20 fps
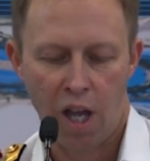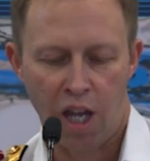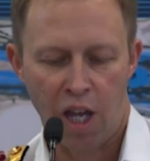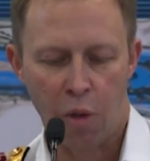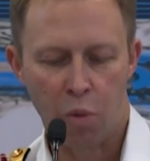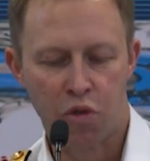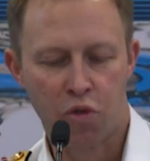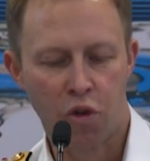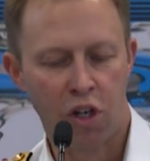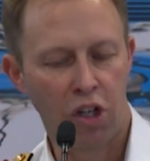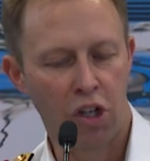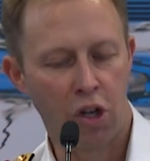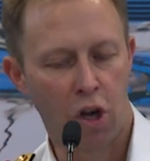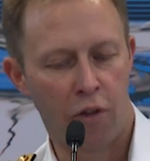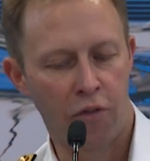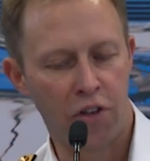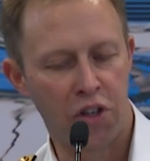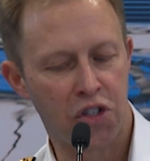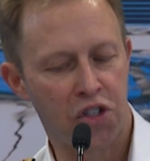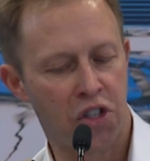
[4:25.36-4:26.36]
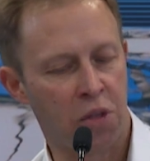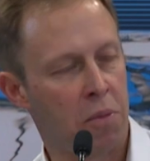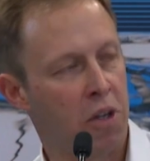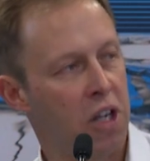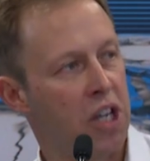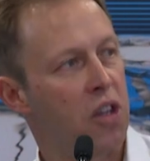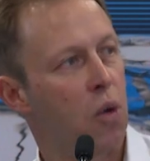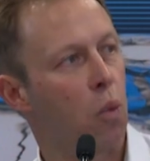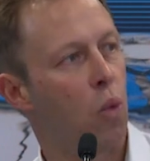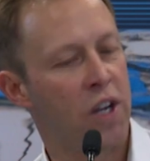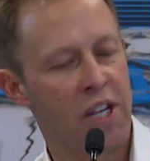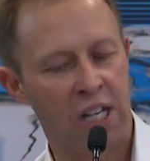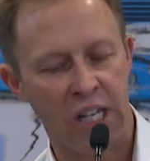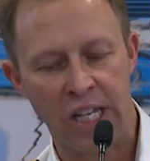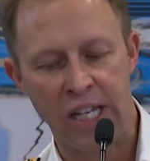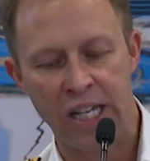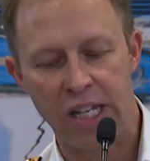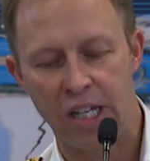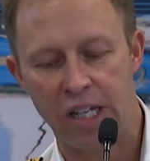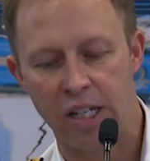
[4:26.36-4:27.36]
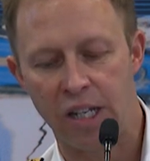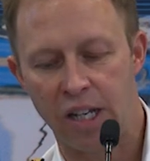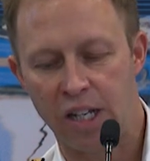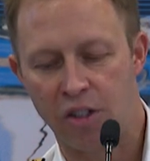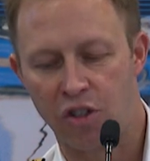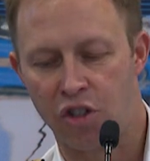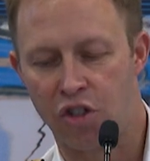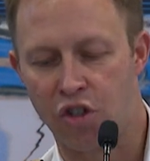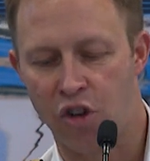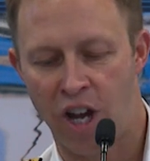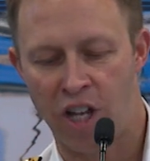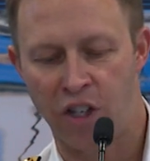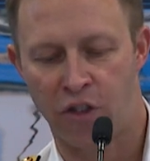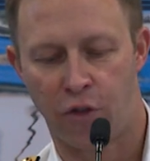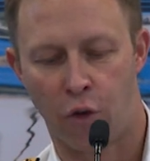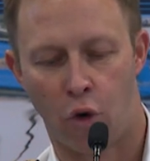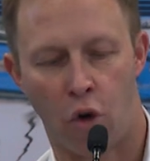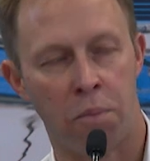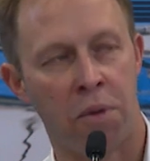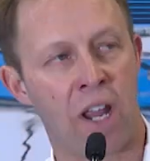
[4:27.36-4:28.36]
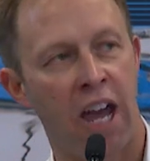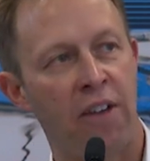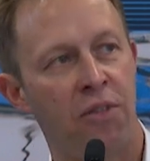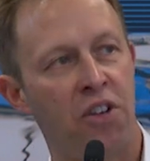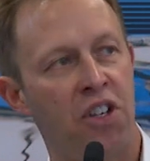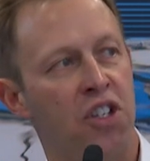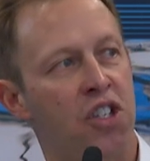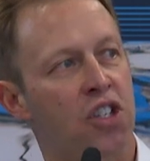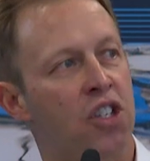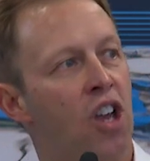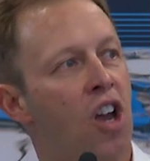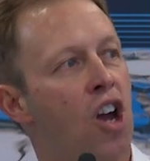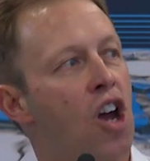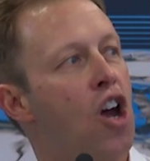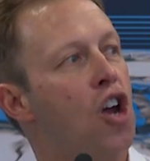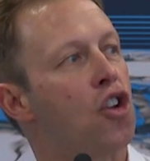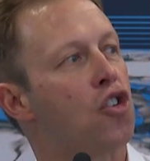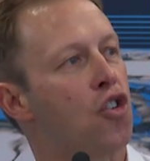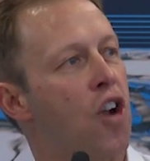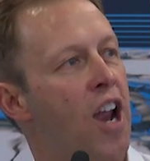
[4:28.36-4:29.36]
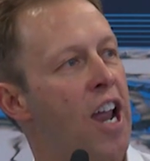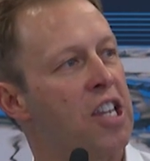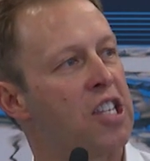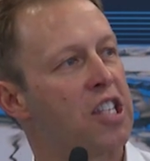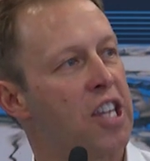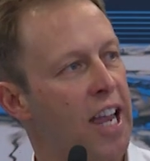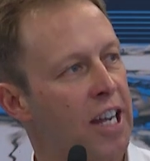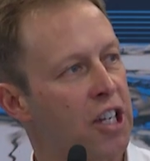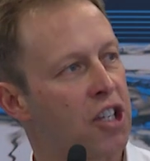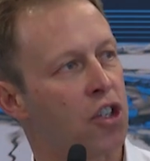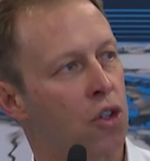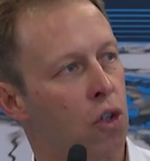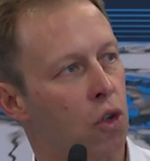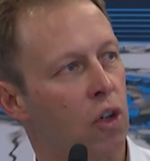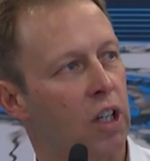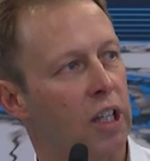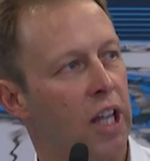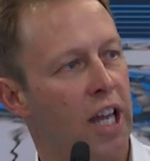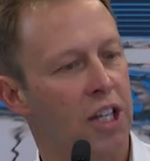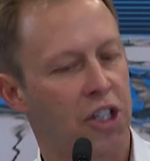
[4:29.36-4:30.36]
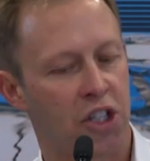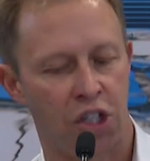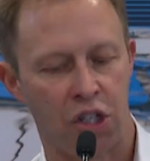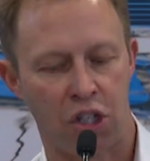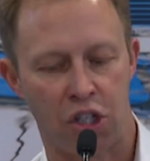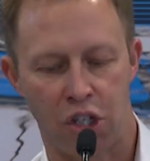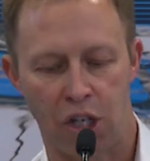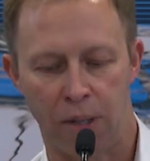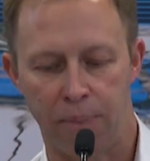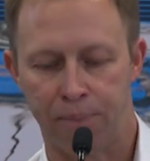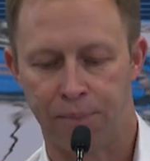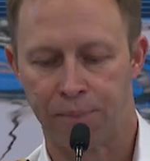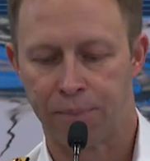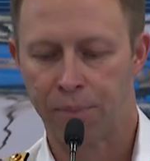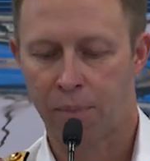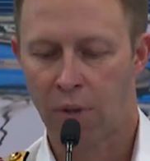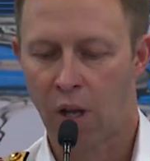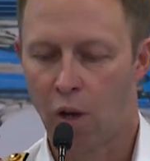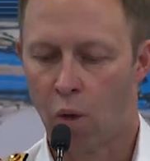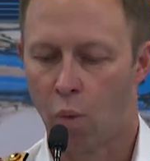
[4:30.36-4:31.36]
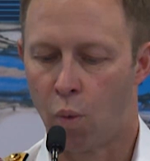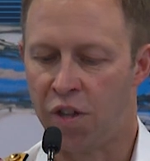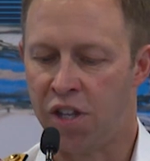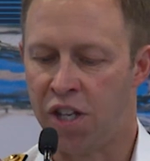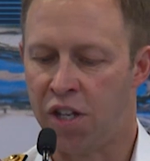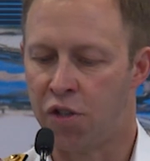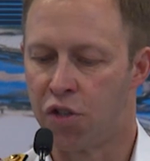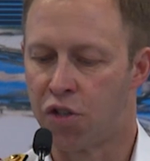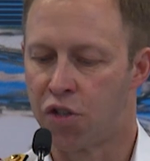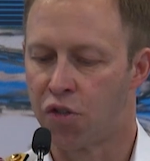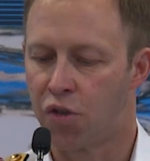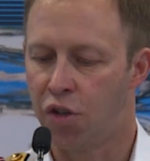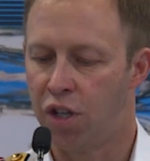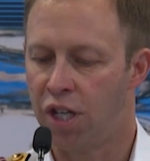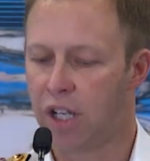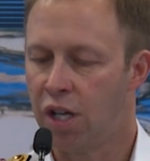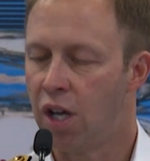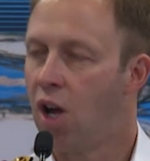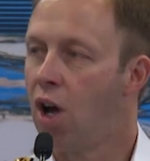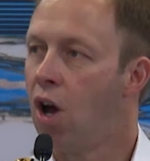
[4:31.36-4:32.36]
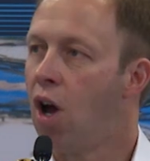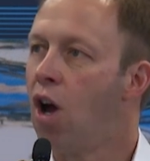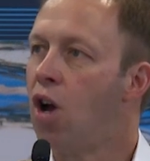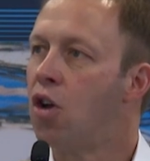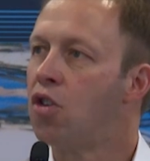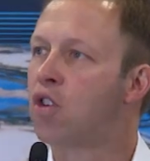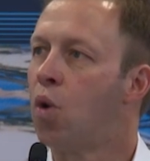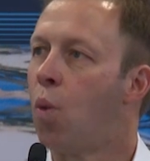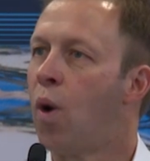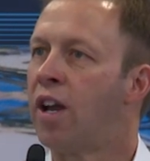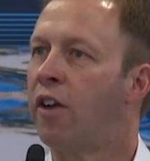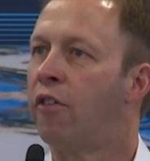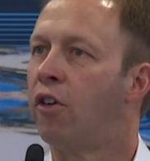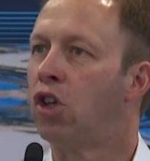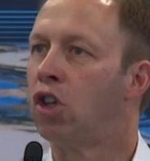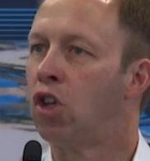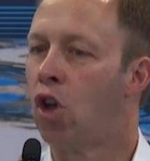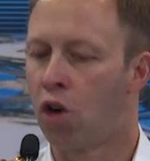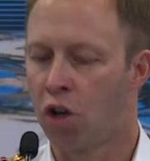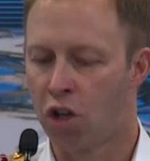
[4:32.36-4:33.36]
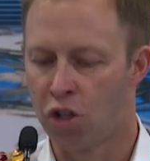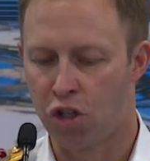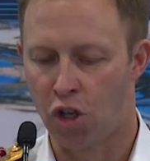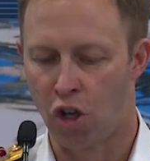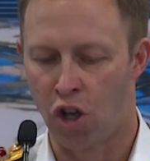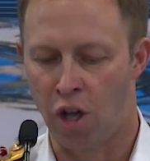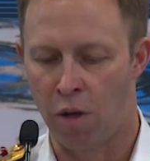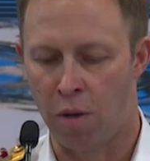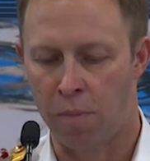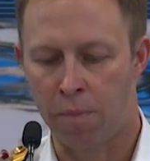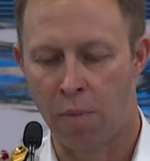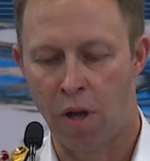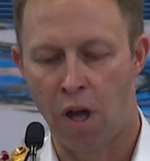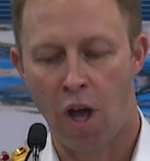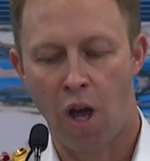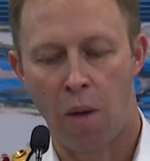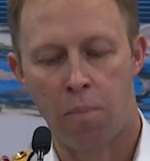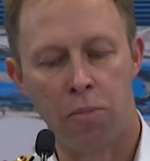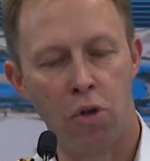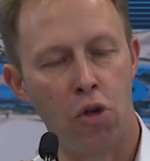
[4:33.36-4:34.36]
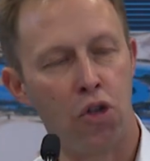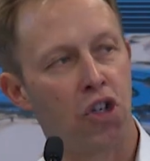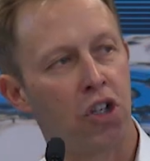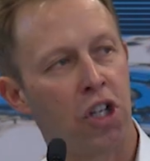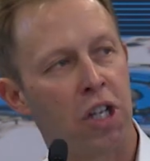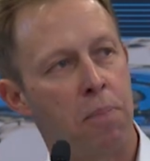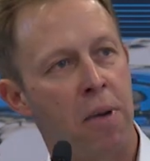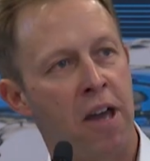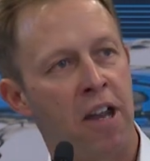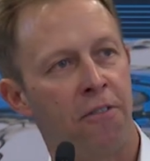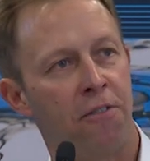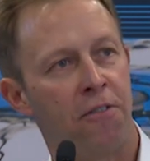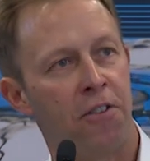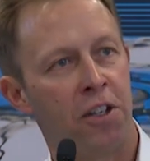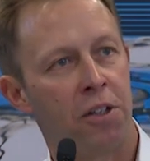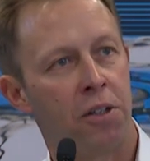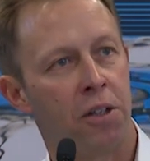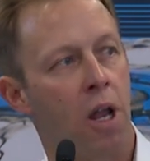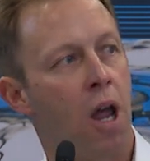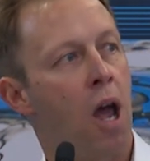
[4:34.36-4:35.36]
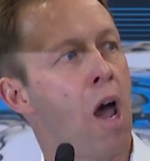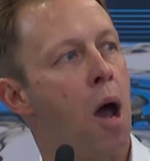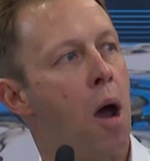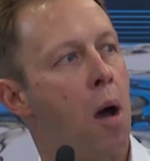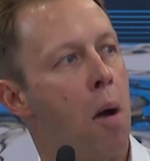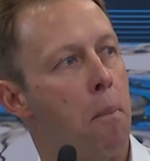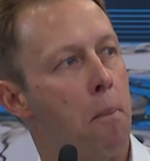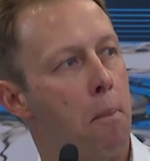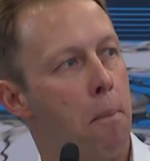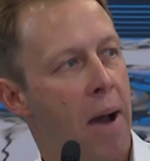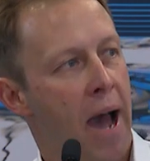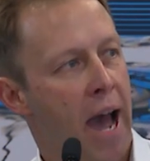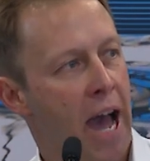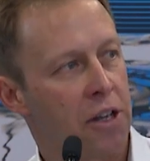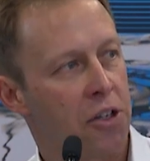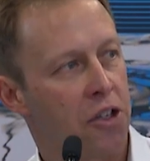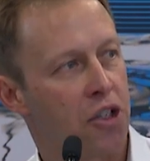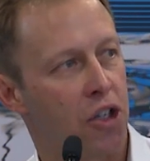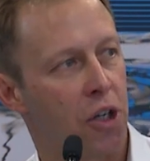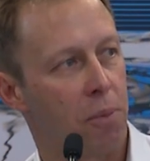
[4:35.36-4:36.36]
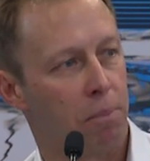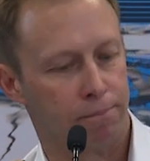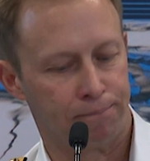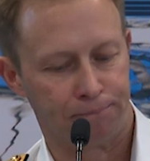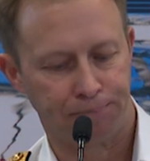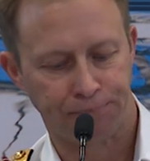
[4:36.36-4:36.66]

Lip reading: It was really obvious to me that we needed to transform Navy's transactional relationship with industry to one of longer-term, mutually benefit partnership.